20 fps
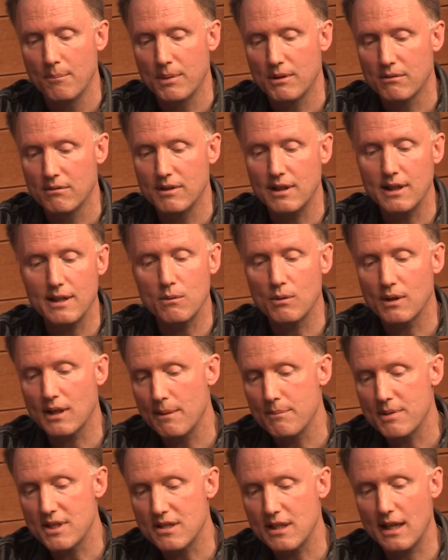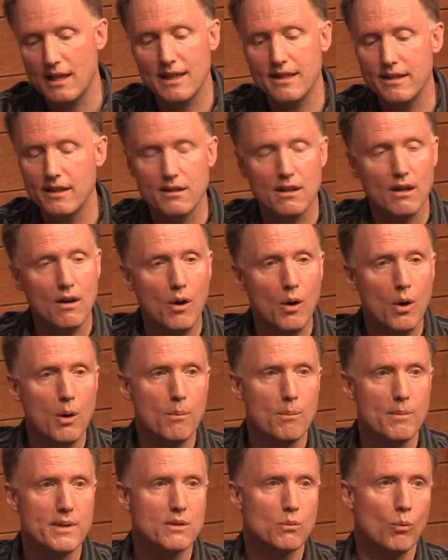but really what I'm selling in the
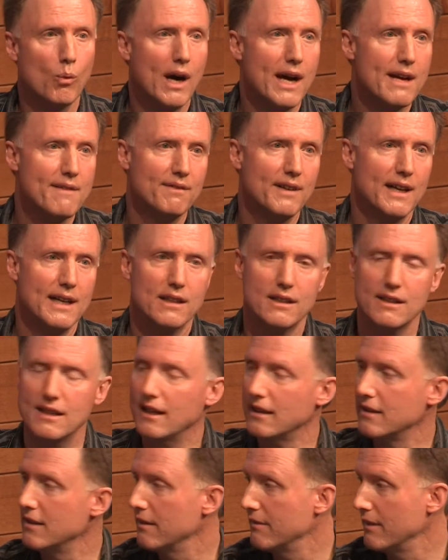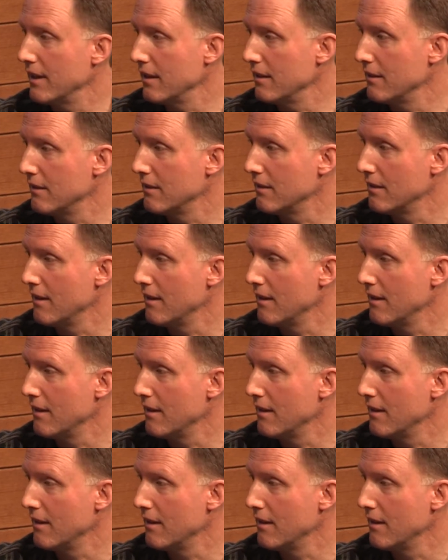home is Wi-Fi connectivity.